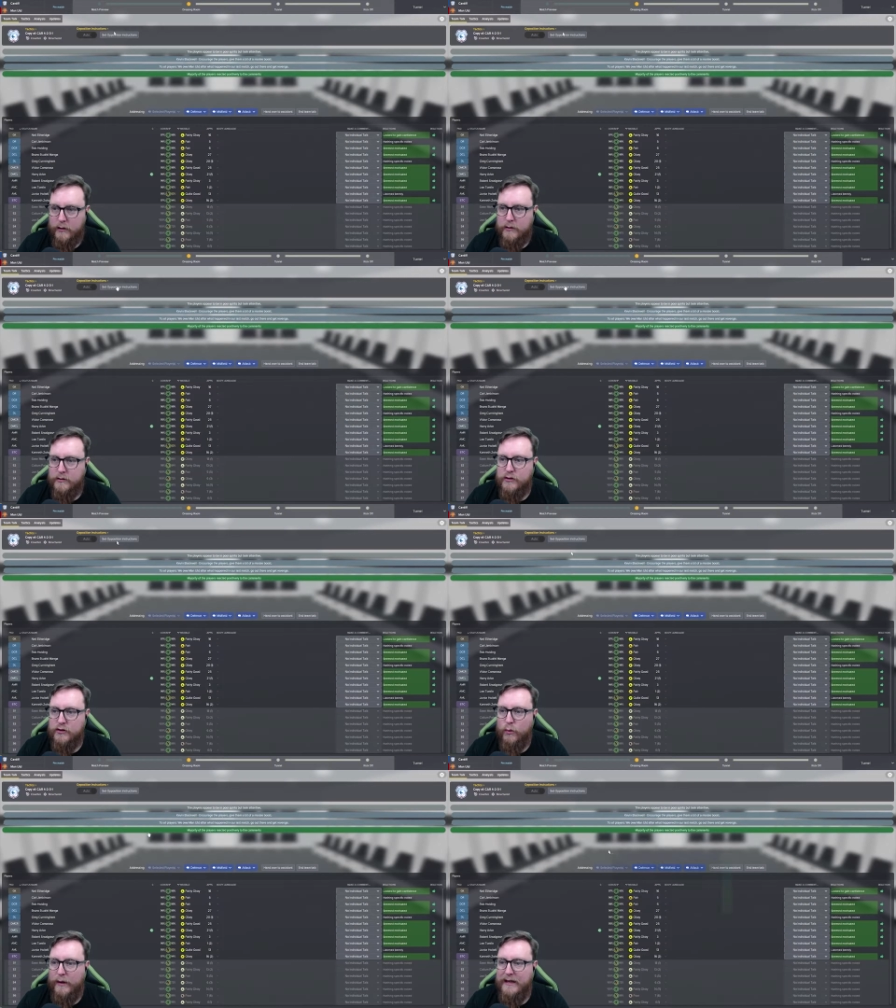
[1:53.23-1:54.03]

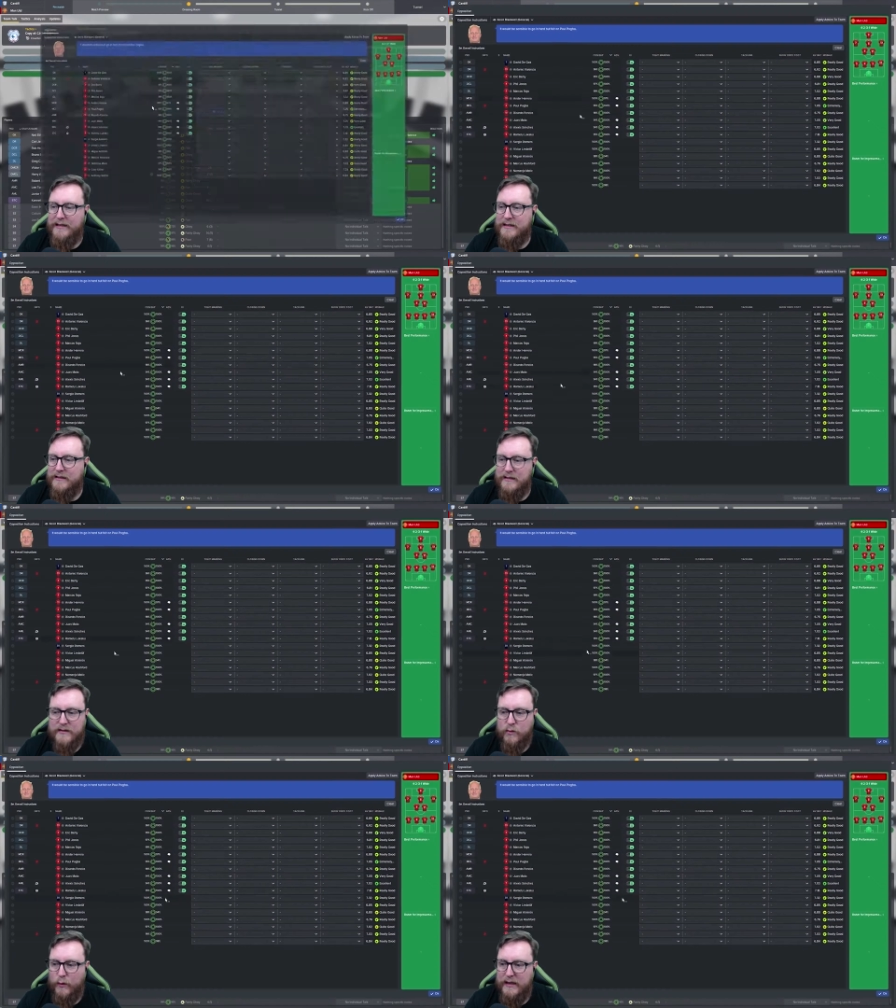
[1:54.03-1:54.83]
Sweet,
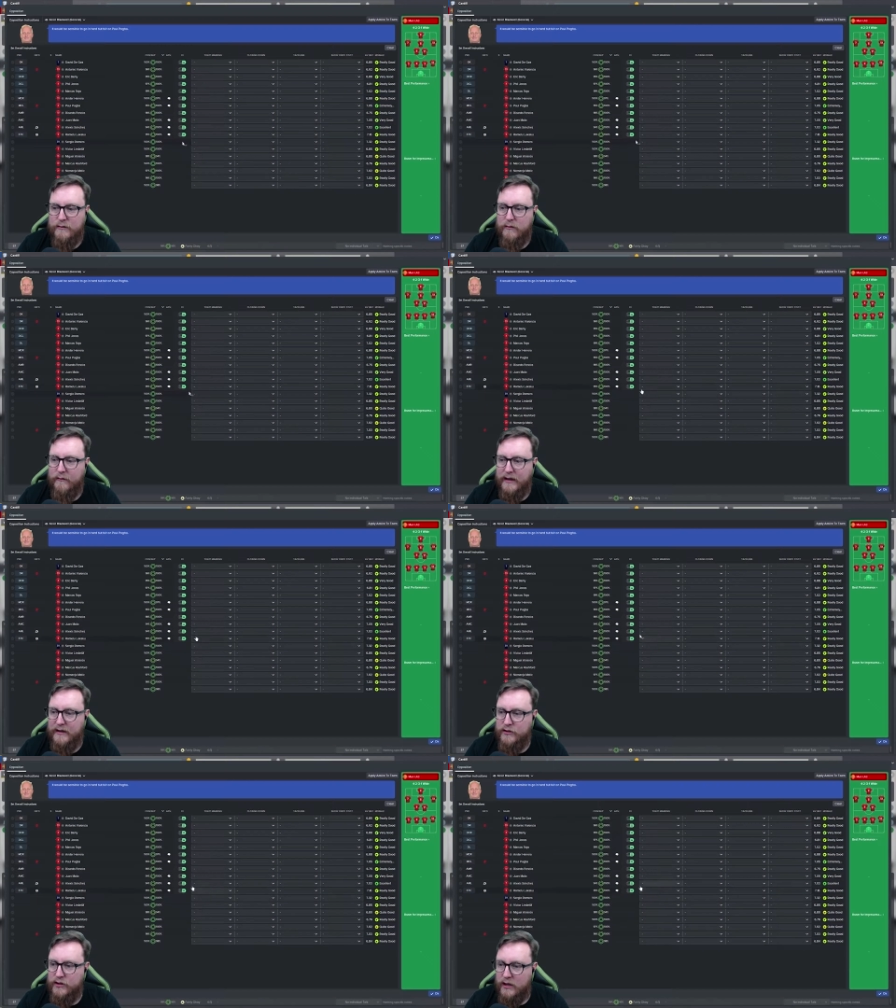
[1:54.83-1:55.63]
sweet
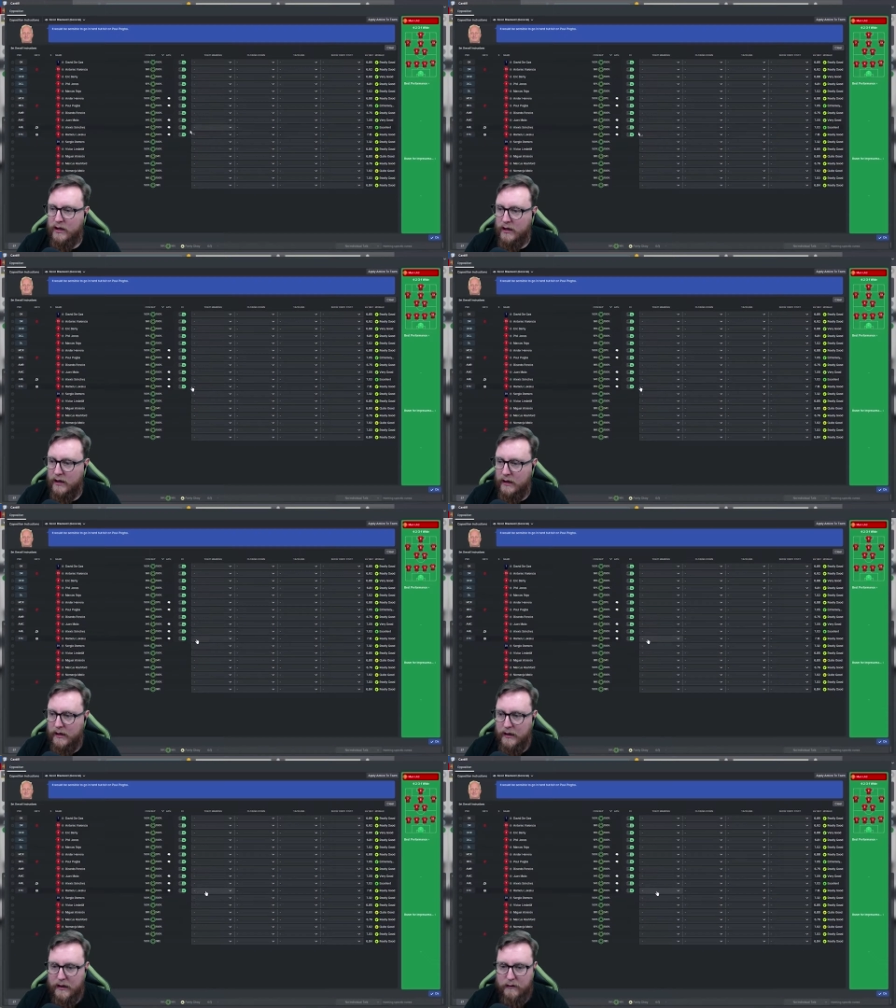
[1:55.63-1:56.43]
revenge.
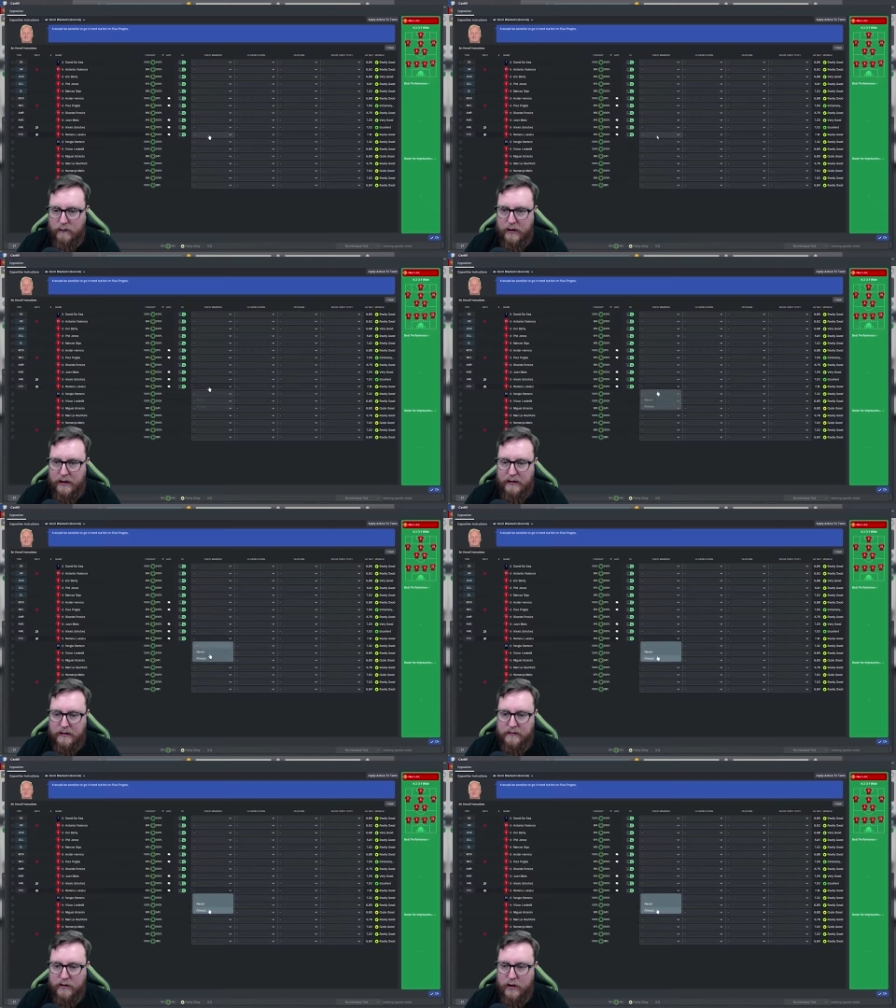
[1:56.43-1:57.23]
Right, let's
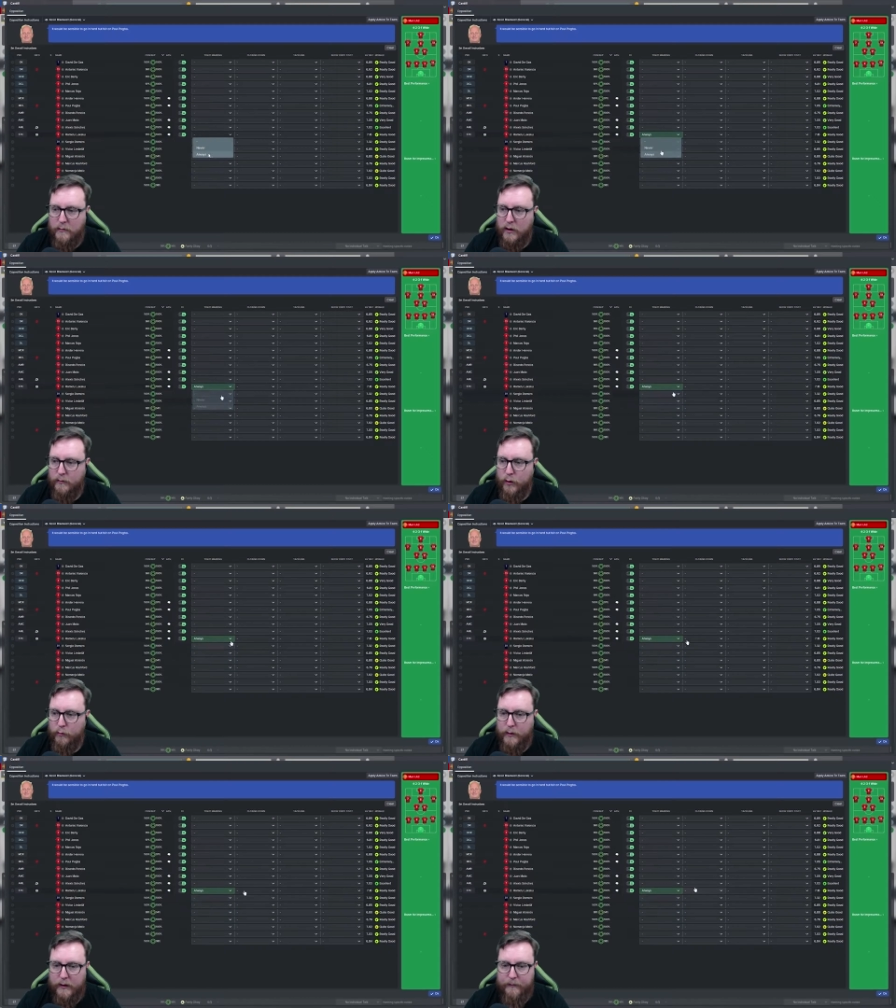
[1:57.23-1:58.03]
tighten mark
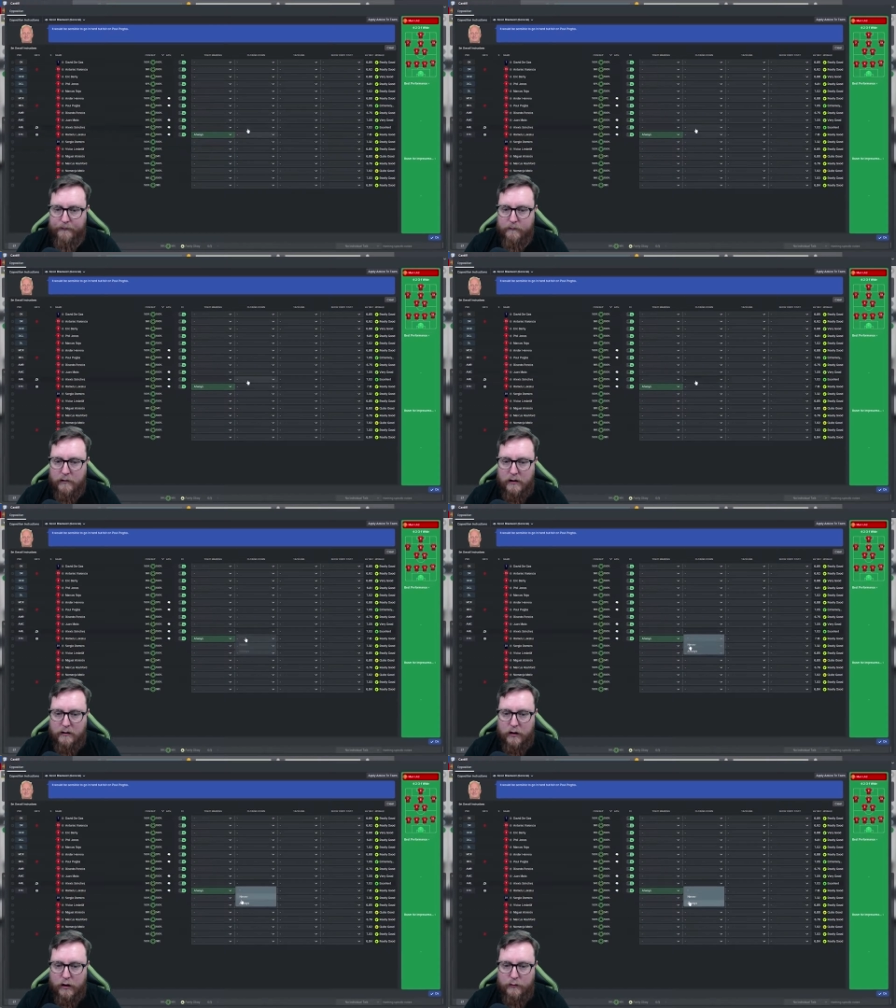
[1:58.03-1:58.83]
Pogba. Right,
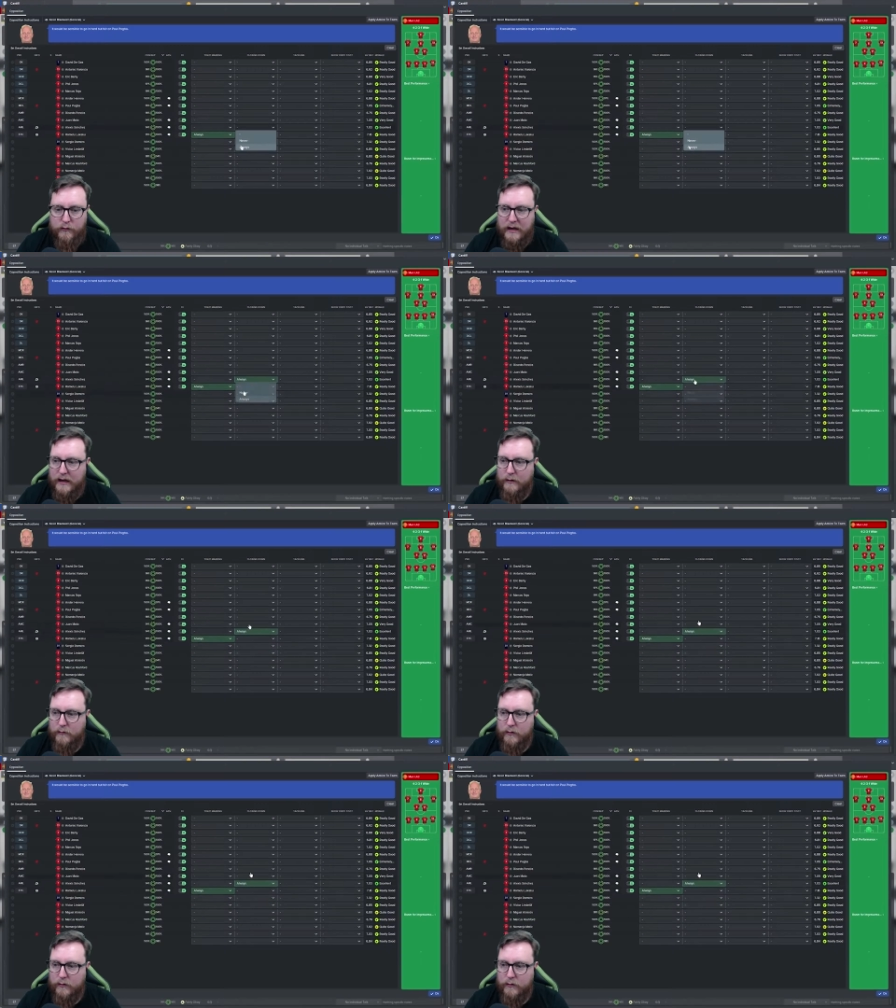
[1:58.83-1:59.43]
close down,